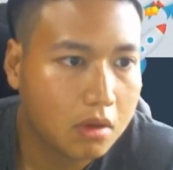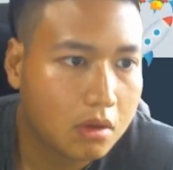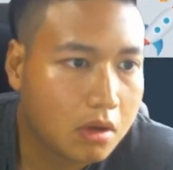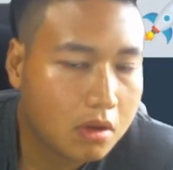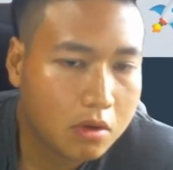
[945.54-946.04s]

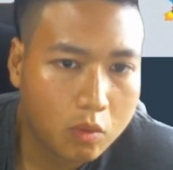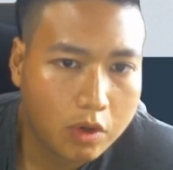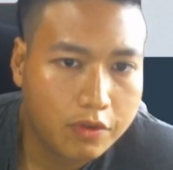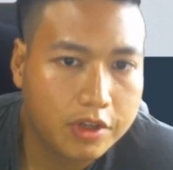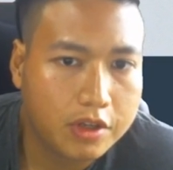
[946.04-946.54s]
And one
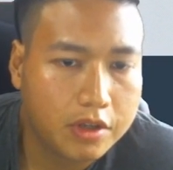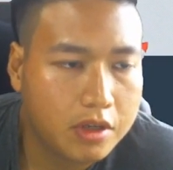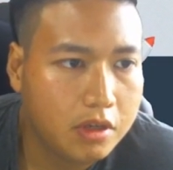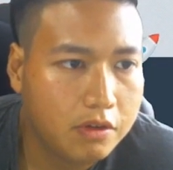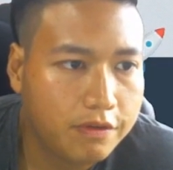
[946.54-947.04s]
of the
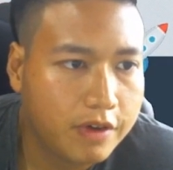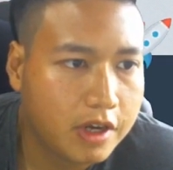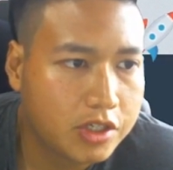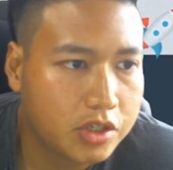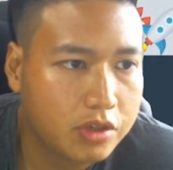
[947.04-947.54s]
neat
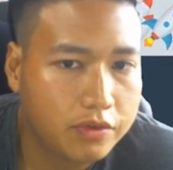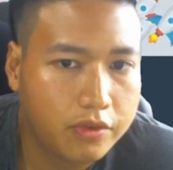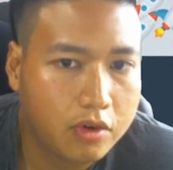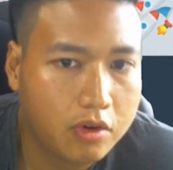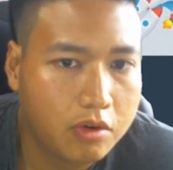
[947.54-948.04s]
function
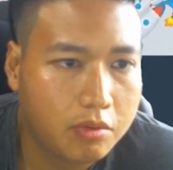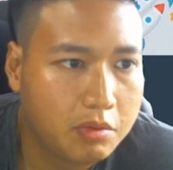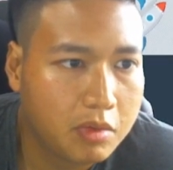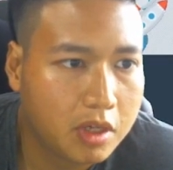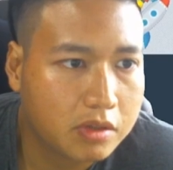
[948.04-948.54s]
for
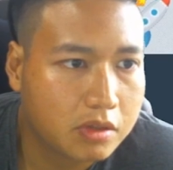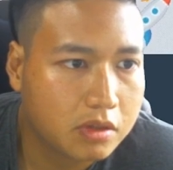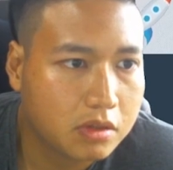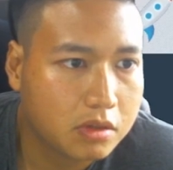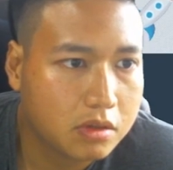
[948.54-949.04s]
Bitmex
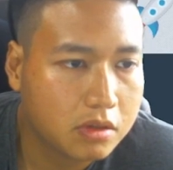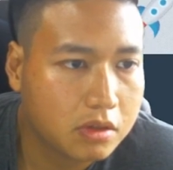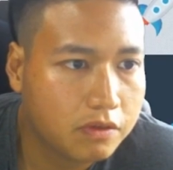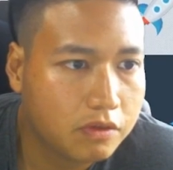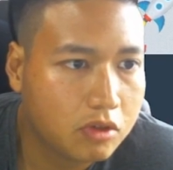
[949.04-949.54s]
is
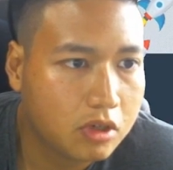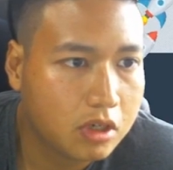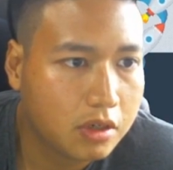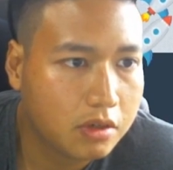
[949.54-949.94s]
if you click